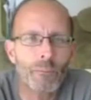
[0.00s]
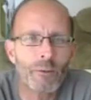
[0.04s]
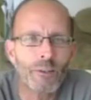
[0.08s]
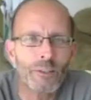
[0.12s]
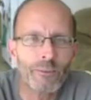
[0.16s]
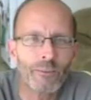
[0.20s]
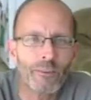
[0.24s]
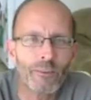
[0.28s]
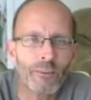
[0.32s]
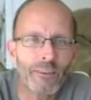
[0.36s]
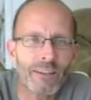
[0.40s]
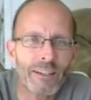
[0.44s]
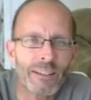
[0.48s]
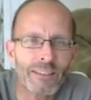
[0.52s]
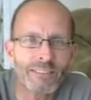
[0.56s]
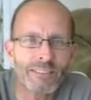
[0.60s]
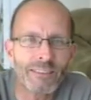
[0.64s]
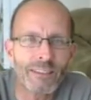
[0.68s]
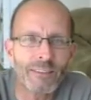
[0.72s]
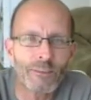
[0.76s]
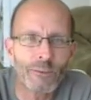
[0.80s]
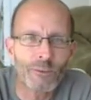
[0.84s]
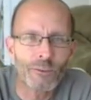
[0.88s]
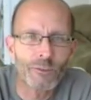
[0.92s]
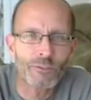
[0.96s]
when you realize
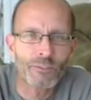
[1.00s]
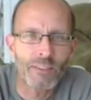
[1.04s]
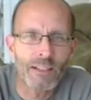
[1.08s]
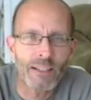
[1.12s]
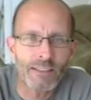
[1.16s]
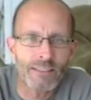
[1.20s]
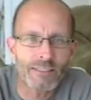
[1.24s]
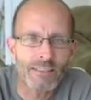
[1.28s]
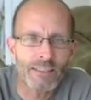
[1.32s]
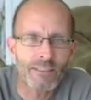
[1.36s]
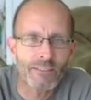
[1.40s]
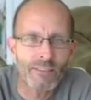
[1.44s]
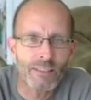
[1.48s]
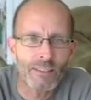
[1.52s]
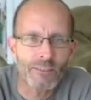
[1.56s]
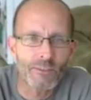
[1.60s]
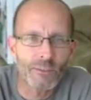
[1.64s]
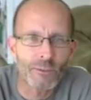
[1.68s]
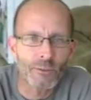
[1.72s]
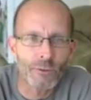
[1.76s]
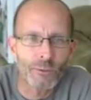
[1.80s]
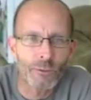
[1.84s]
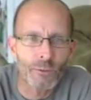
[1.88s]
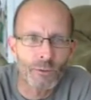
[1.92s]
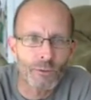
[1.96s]
that those five TVs
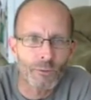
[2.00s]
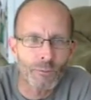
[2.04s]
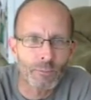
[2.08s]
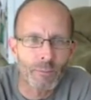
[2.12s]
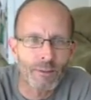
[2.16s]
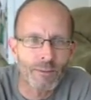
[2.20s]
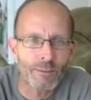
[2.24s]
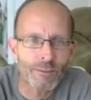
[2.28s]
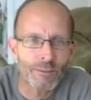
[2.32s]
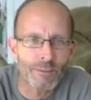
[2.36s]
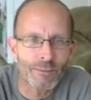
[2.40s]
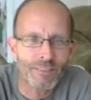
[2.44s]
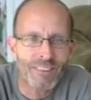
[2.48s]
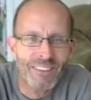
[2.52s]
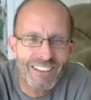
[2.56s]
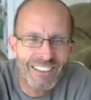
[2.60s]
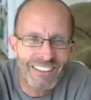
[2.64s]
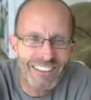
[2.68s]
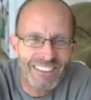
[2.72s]
are too expensive.